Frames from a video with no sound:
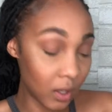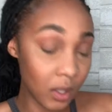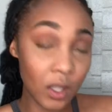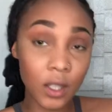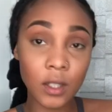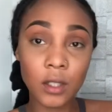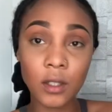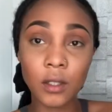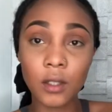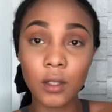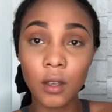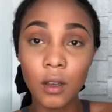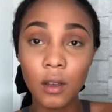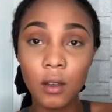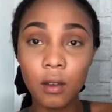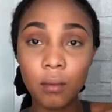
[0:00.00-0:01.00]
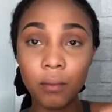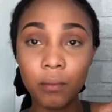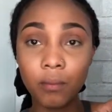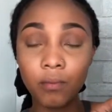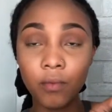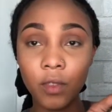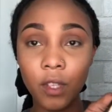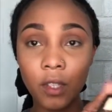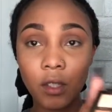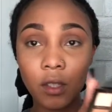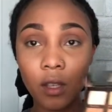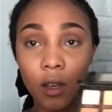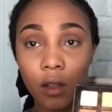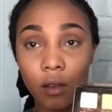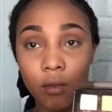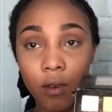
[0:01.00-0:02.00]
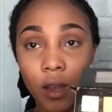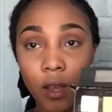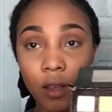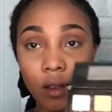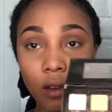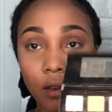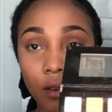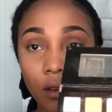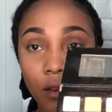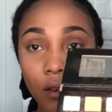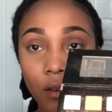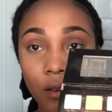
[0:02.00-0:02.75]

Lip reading: this this color right here.